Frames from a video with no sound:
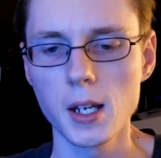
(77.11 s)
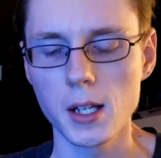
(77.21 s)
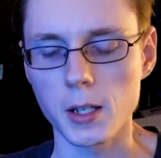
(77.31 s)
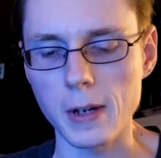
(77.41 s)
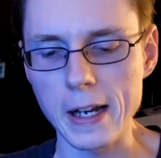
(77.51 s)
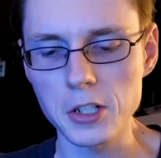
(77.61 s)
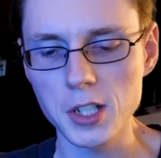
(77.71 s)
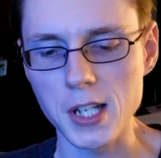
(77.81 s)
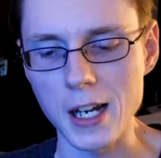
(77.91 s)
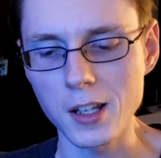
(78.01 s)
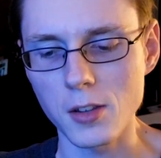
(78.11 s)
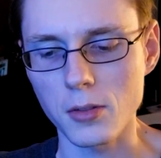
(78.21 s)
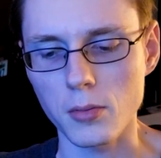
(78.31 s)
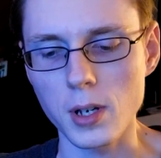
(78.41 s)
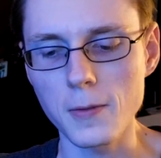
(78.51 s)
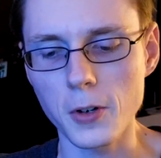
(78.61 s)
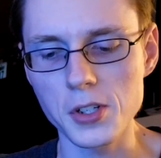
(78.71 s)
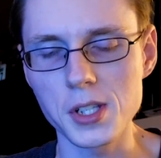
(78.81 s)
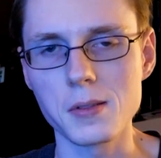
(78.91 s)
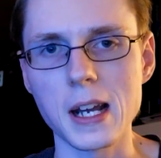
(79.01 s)
there were actually technically 3
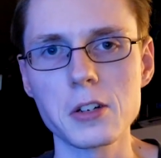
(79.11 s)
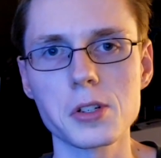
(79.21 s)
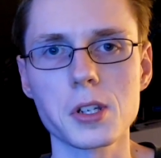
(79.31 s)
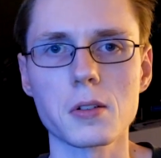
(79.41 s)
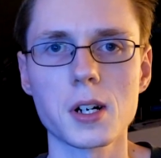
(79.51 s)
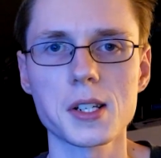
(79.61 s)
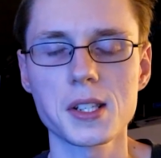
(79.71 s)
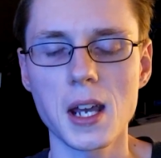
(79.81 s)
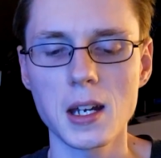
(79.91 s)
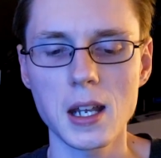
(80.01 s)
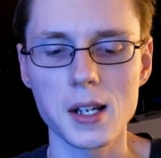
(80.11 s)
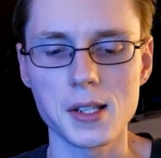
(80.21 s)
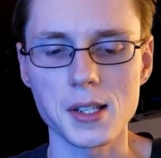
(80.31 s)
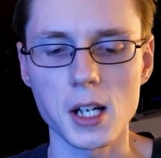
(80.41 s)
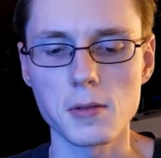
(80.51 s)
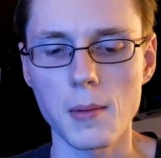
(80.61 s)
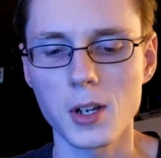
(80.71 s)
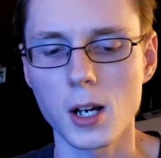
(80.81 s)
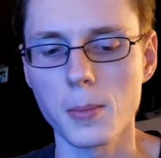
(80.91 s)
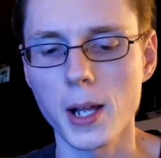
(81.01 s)
versions of Tetris across the
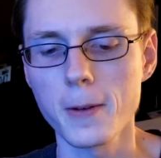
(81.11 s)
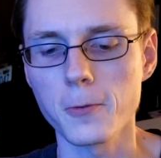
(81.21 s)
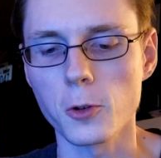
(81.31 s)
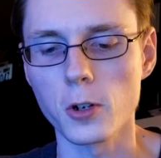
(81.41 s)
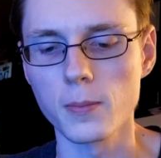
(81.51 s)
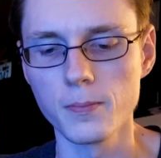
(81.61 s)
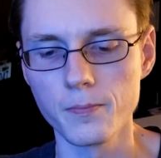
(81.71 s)
NES/Famicom platform.